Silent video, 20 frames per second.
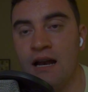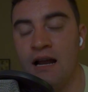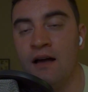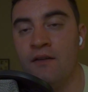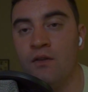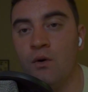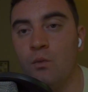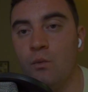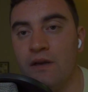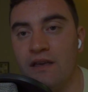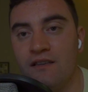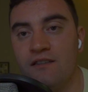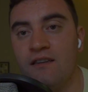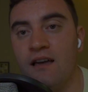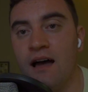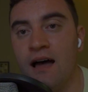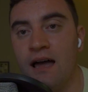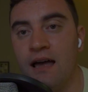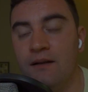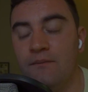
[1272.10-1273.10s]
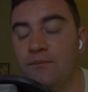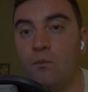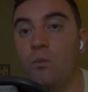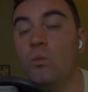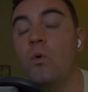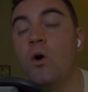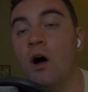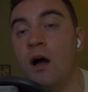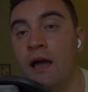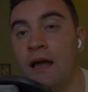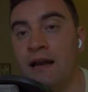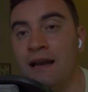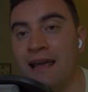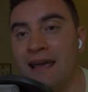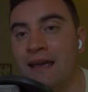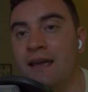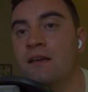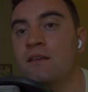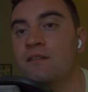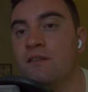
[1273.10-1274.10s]
on the weak side, 1
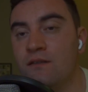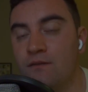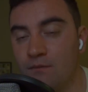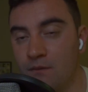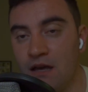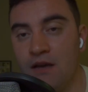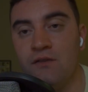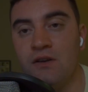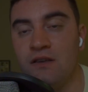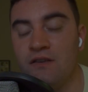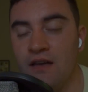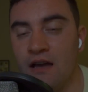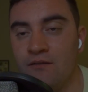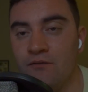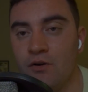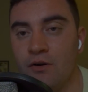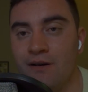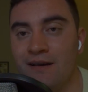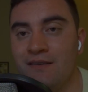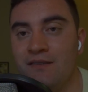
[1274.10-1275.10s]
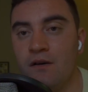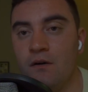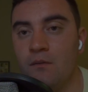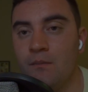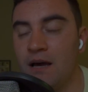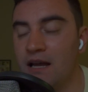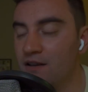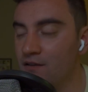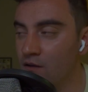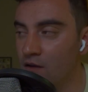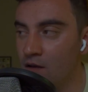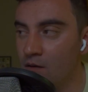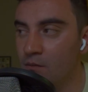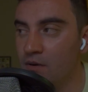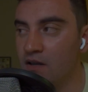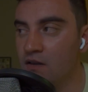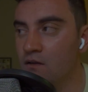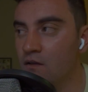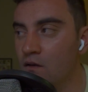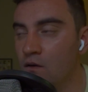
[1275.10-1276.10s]
is giving Denver its own medicine,
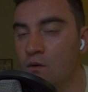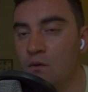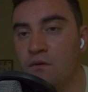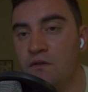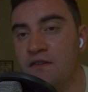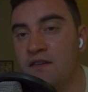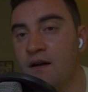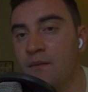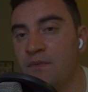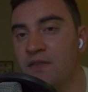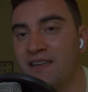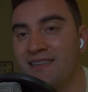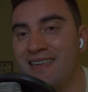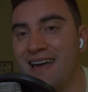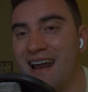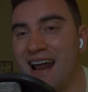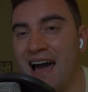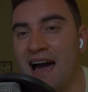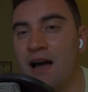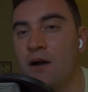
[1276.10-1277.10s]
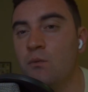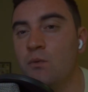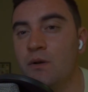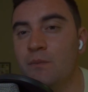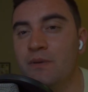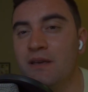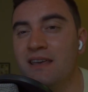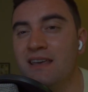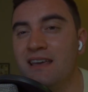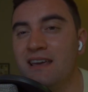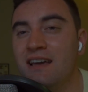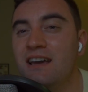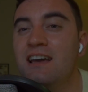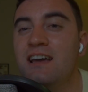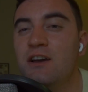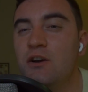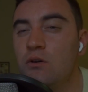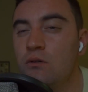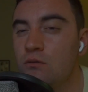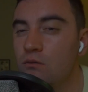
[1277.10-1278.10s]
but 2, something that I would be
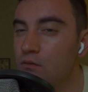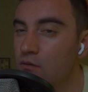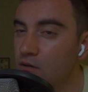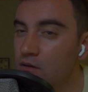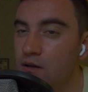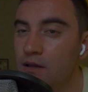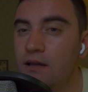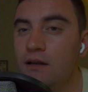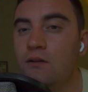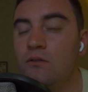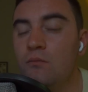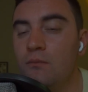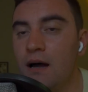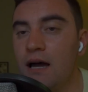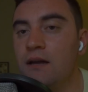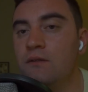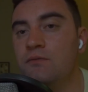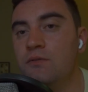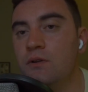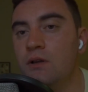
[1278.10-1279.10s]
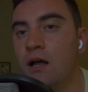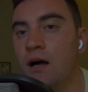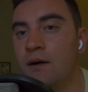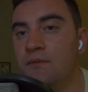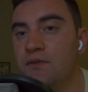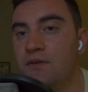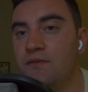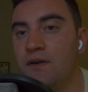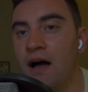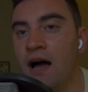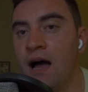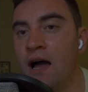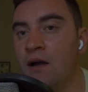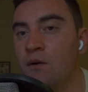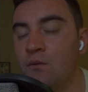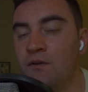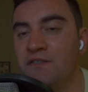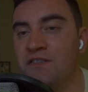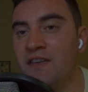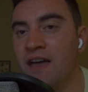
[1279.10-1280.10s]
little mindful of if I
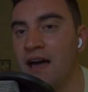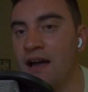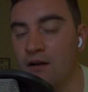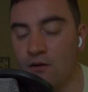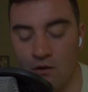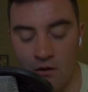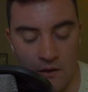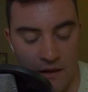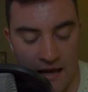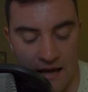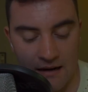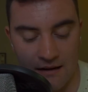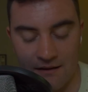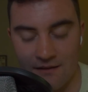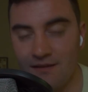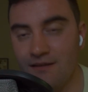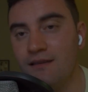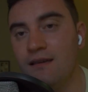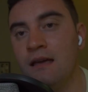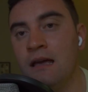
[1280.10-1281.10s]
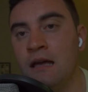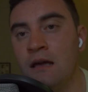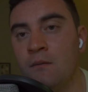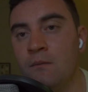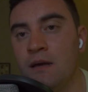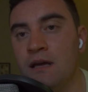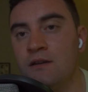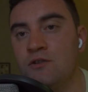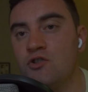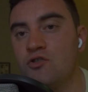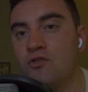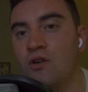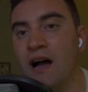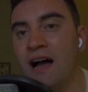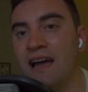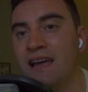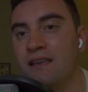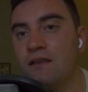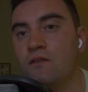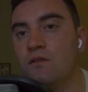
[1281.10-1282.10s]
was Dagnall and his team in
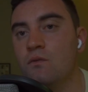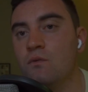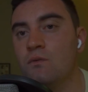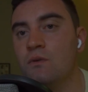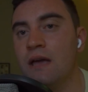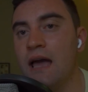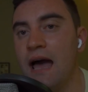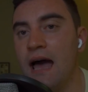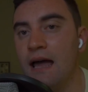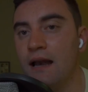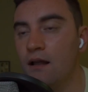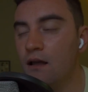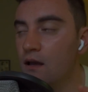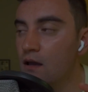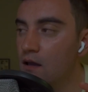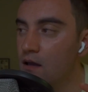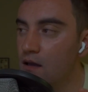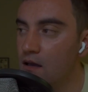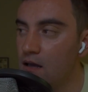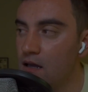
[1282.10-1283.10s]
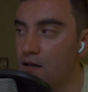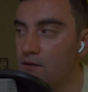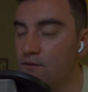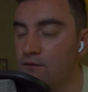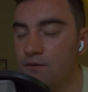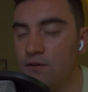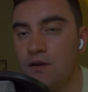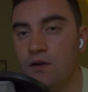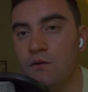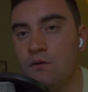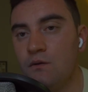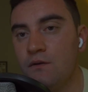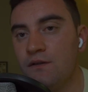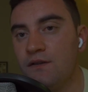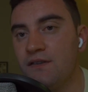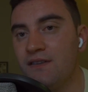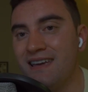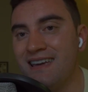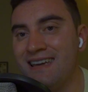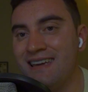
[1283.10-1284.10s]
trying to get
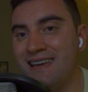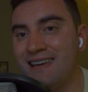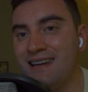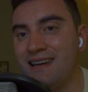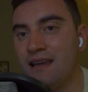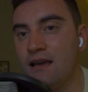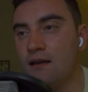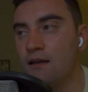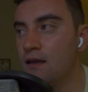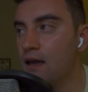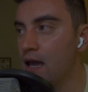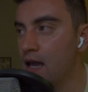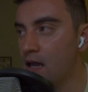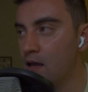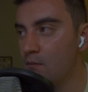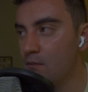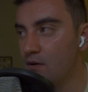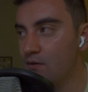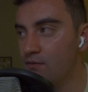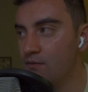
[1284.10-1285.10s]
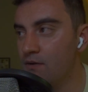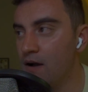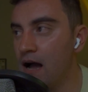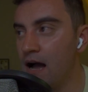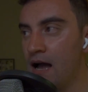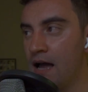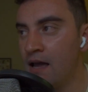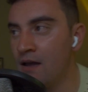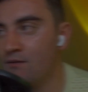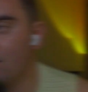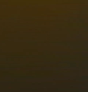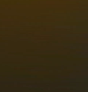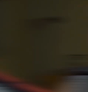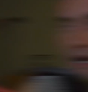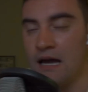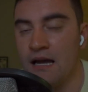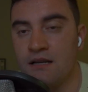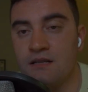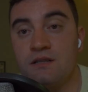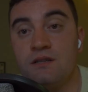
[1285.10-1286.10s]
infused in game 5.
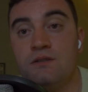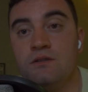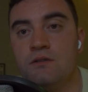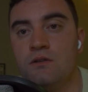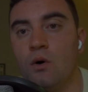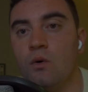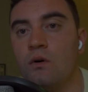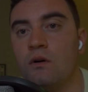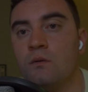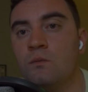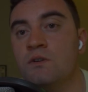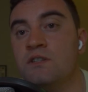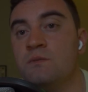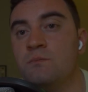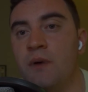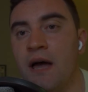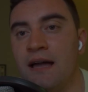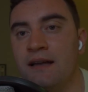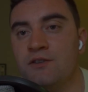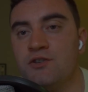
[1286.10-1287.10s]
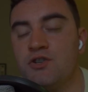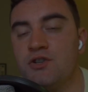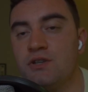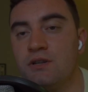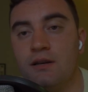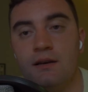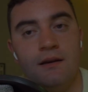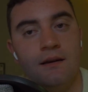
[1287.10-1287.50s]
Next, Dort was benched